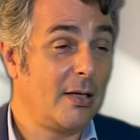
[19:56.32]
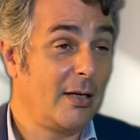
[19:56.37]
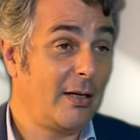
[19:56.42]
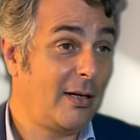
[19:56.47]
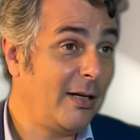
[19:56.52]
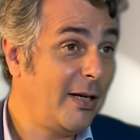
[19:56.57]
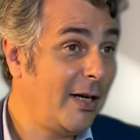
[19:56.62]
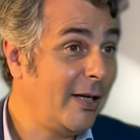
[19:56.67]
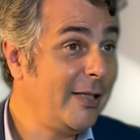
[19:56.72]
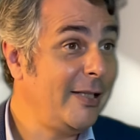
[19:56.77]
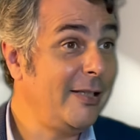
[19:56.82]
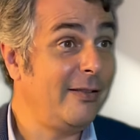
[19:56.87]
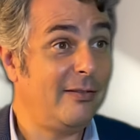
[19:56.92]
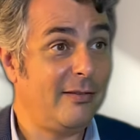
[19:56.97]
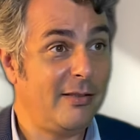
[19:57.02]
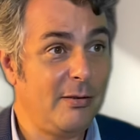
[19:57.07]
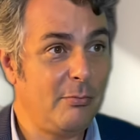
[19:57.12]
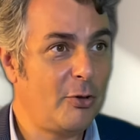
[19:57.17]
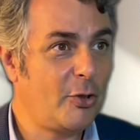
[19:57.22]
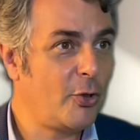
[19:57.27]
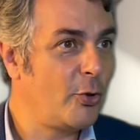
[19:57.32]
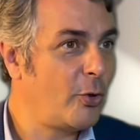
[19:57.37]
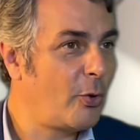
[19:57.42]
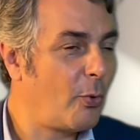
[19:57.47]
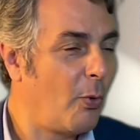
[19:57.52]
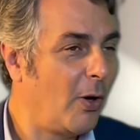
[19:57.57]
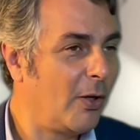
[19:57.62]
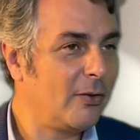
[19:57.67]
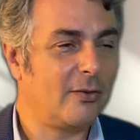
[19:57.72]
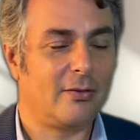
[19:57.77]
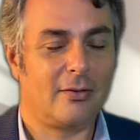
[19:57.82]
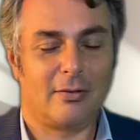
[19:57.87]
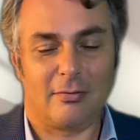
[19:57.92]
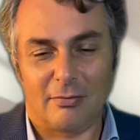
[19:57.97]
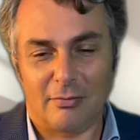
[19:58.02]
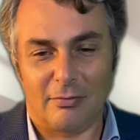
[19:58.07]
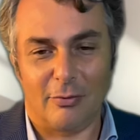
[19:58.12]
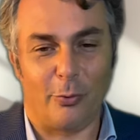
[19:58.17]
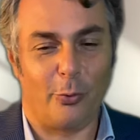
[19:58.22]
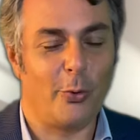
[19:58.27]
Clearly, Tim Cook was
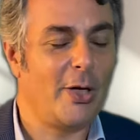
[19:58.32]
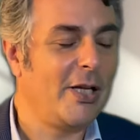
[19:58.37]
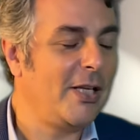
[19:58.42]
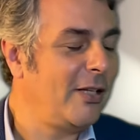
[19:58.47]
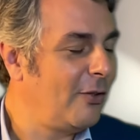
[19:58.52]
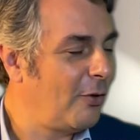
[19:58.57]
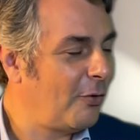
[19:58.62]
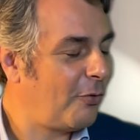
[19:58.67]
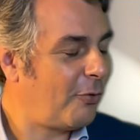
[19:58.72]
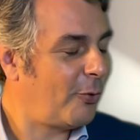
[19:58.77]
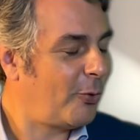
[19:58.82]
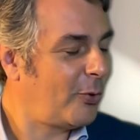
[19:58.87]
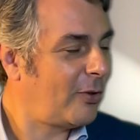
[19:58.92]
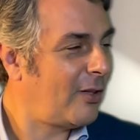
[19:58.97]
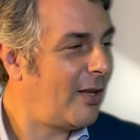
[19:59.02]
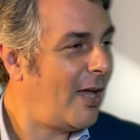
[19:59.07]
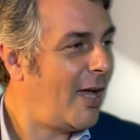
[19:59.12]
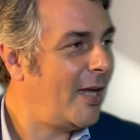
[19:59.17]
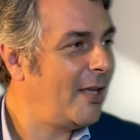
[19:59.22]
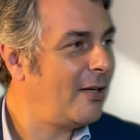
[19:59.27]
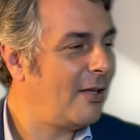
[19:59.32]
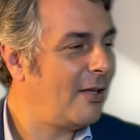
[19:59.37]
really in the front line,